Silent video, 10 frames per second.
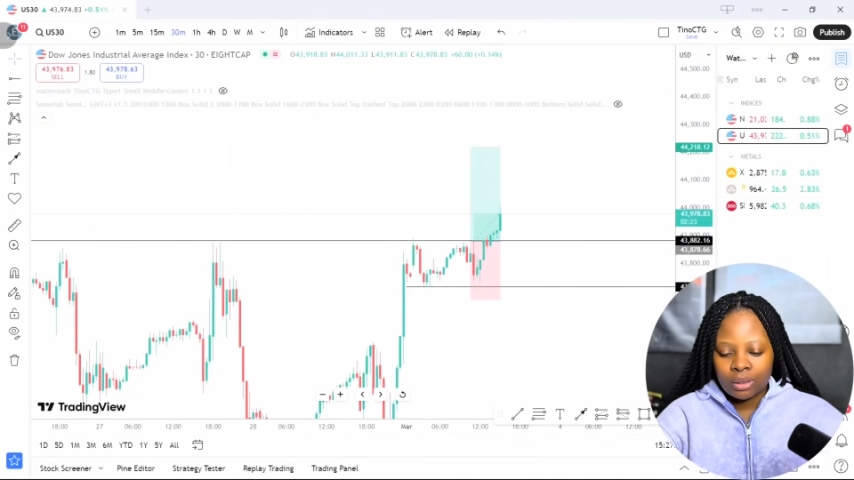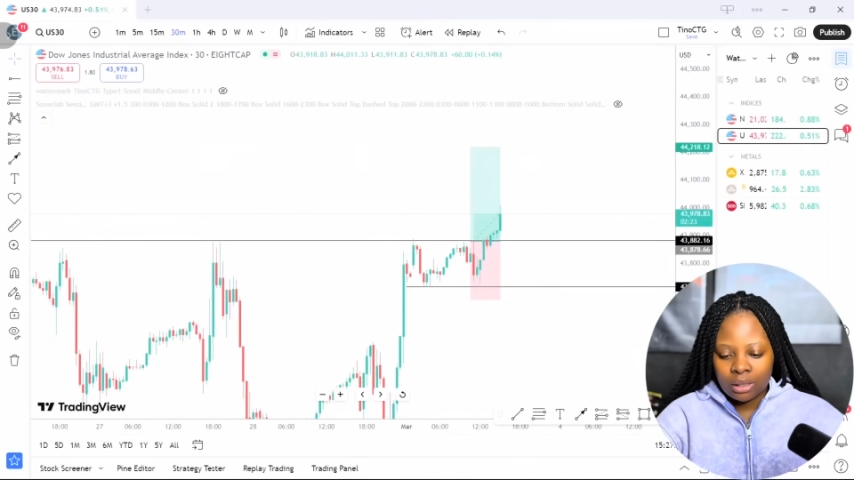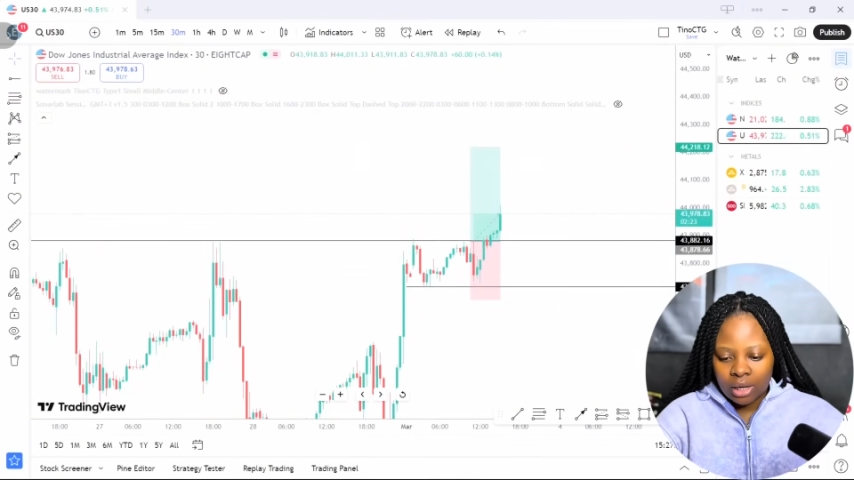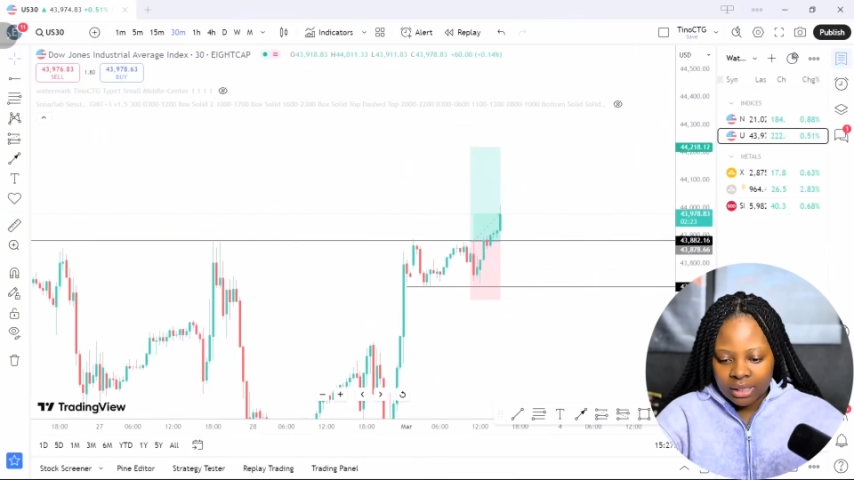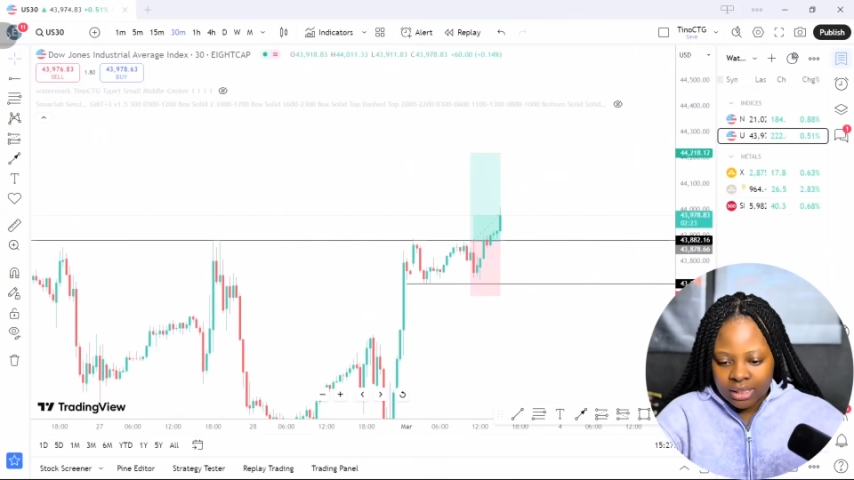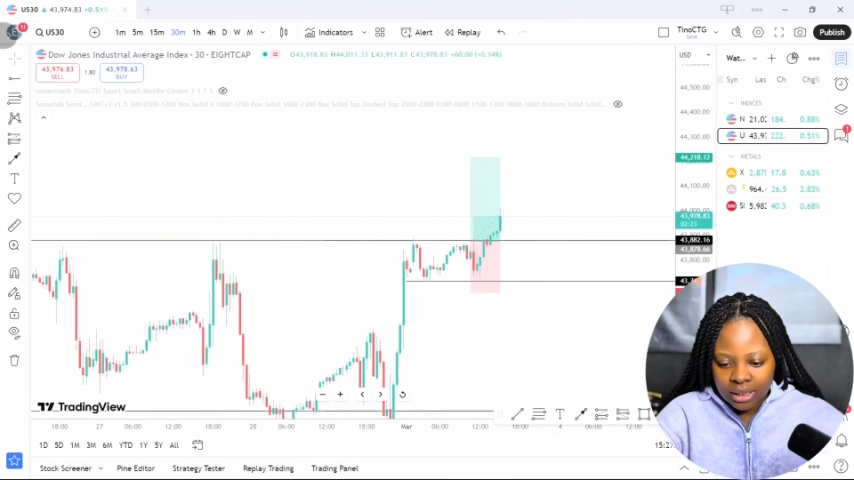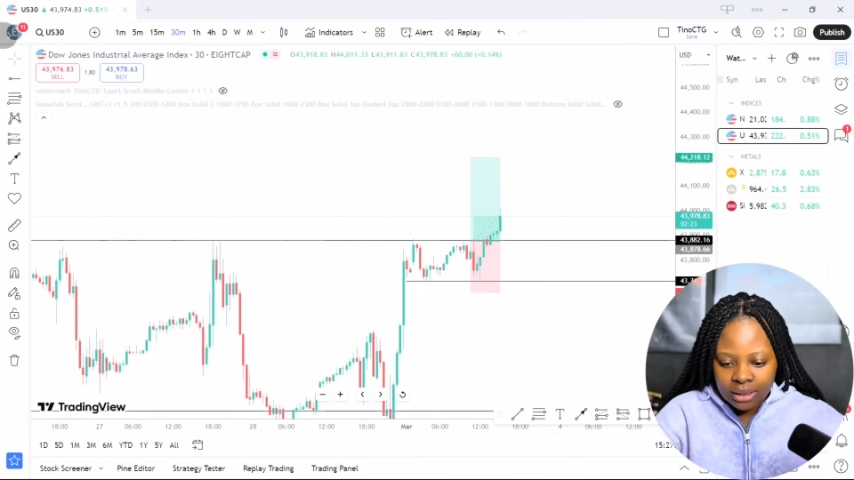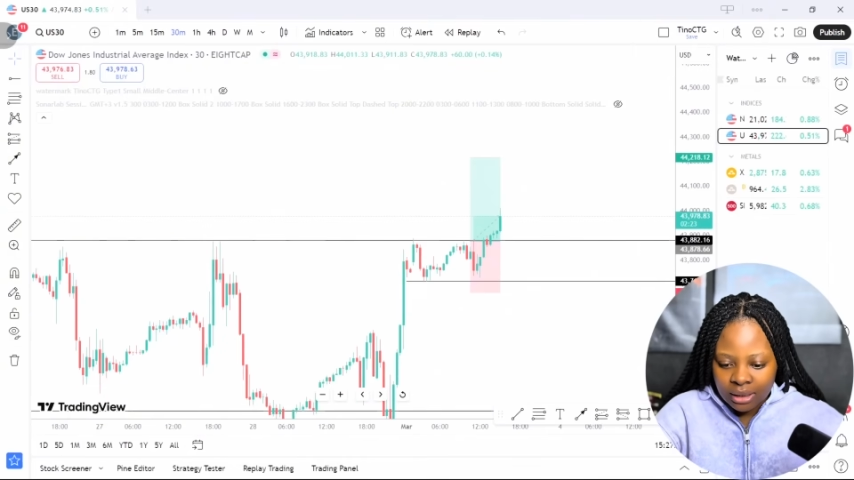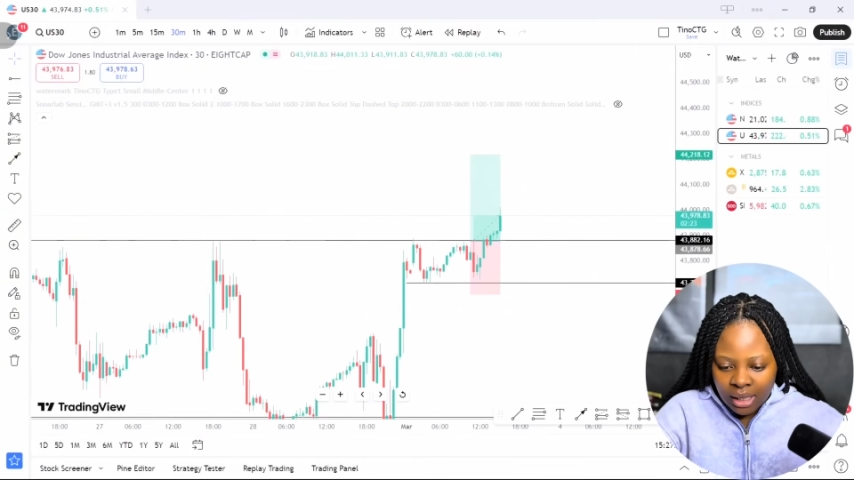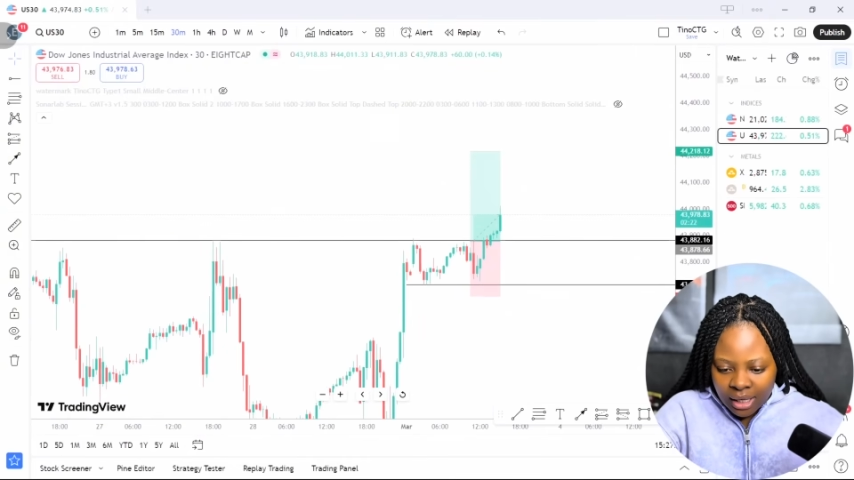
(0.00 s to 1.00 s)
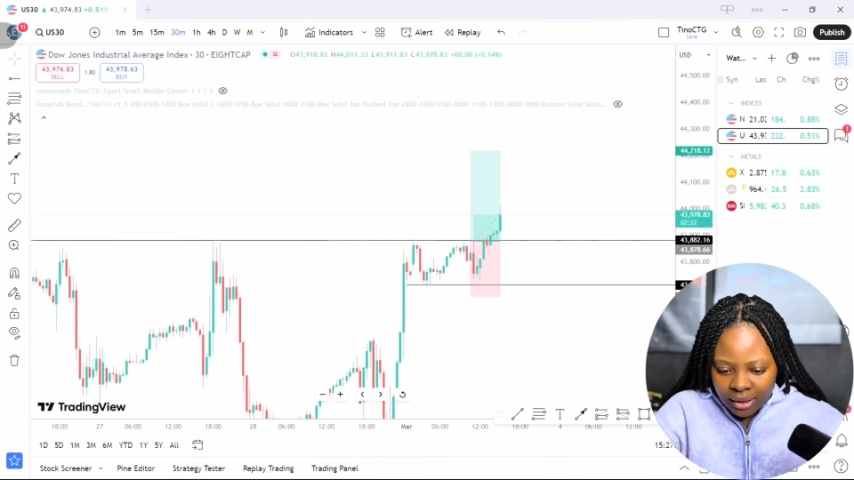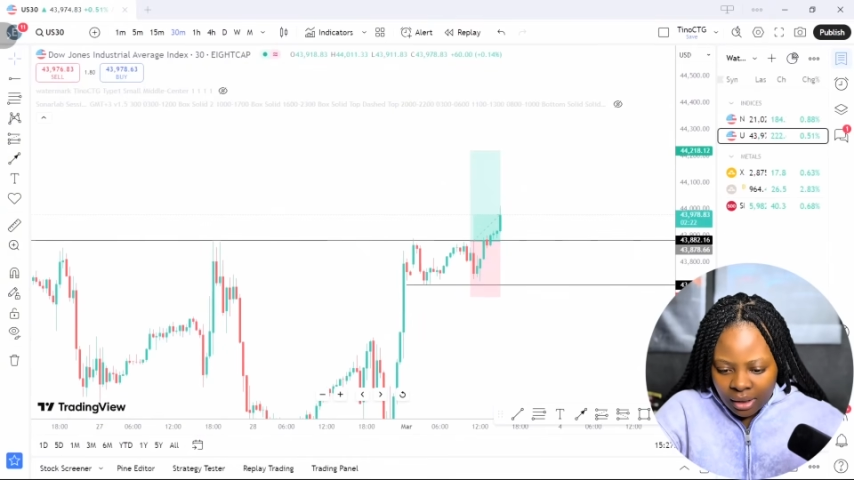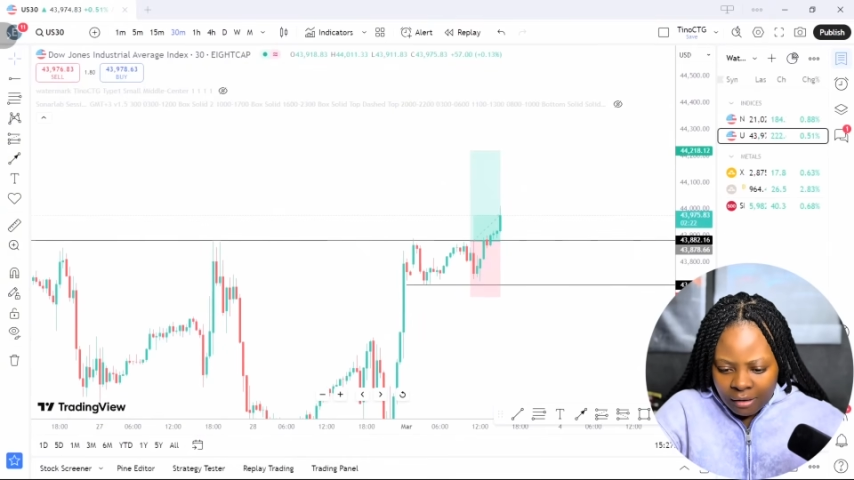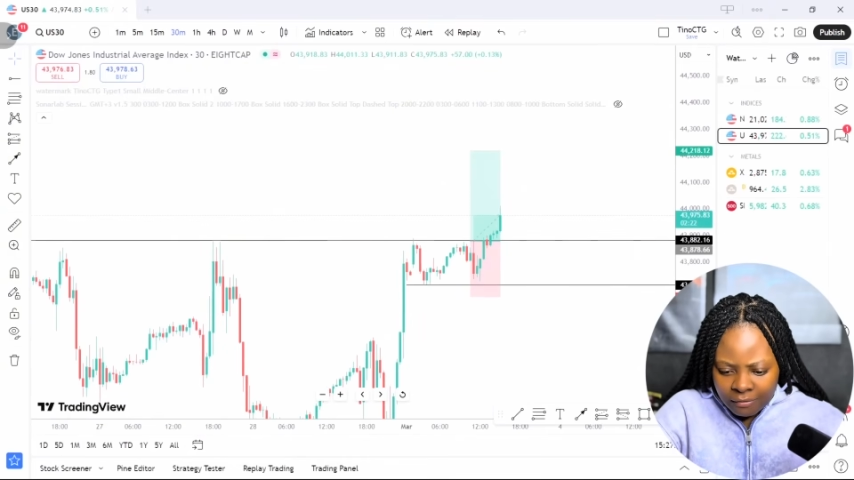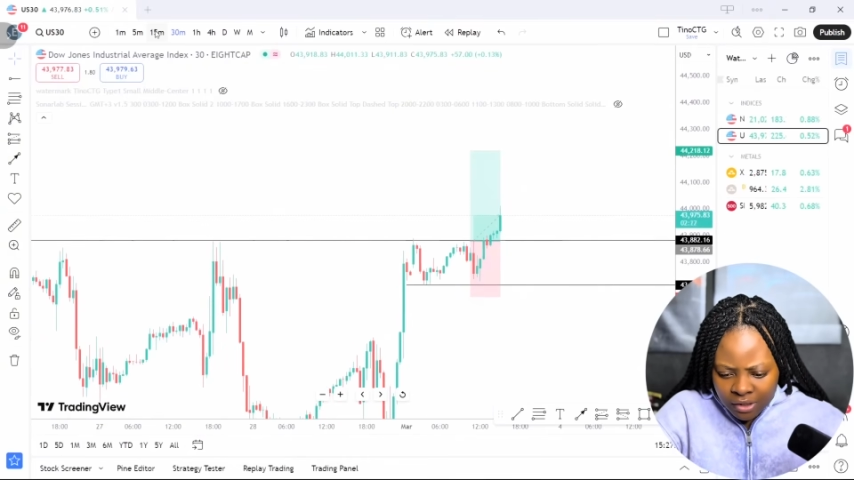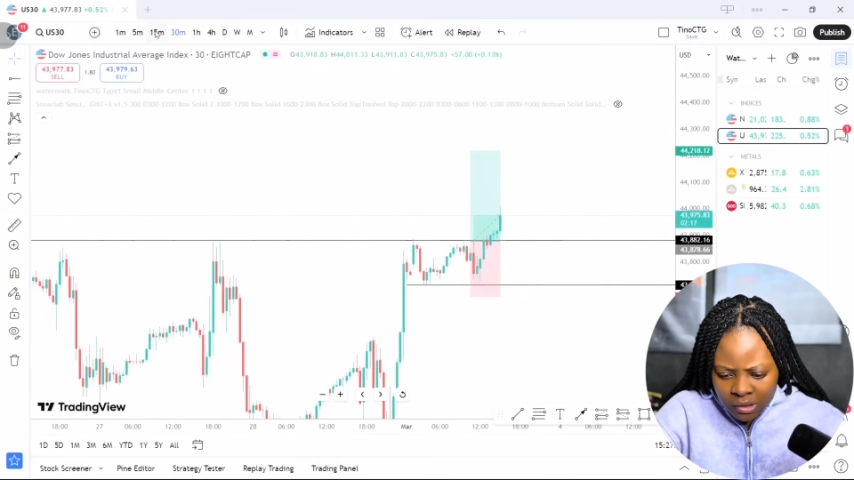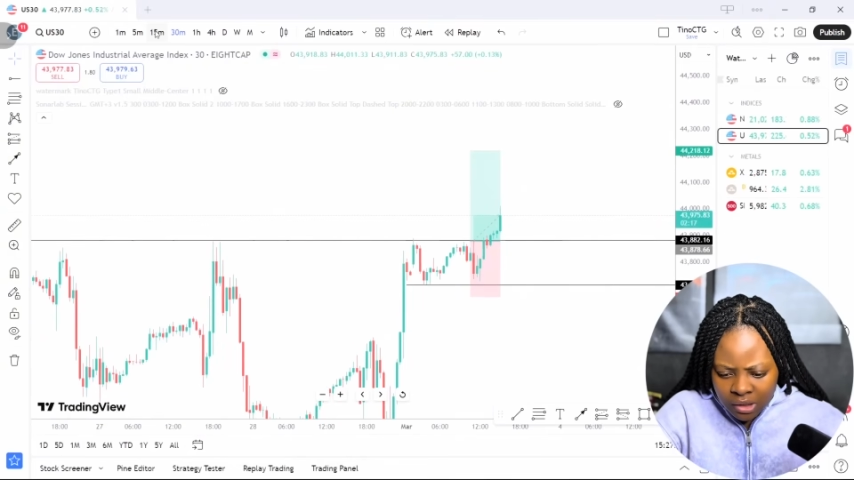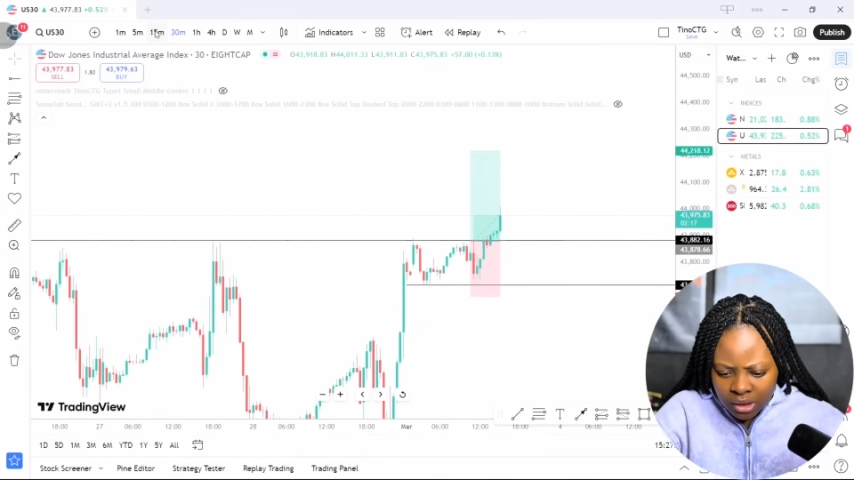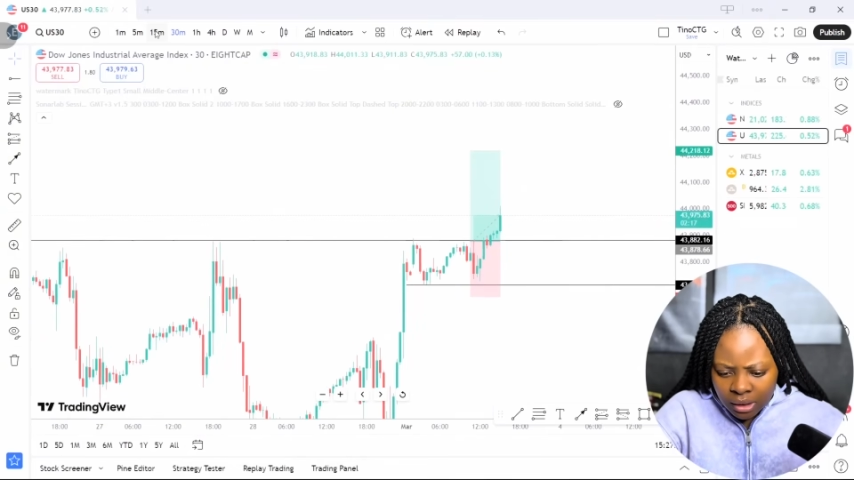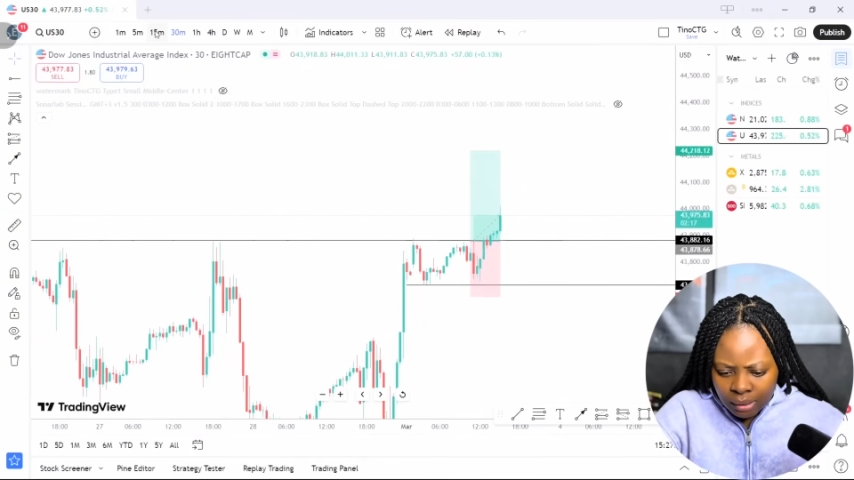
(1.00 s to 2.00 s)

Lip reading: We locked in our first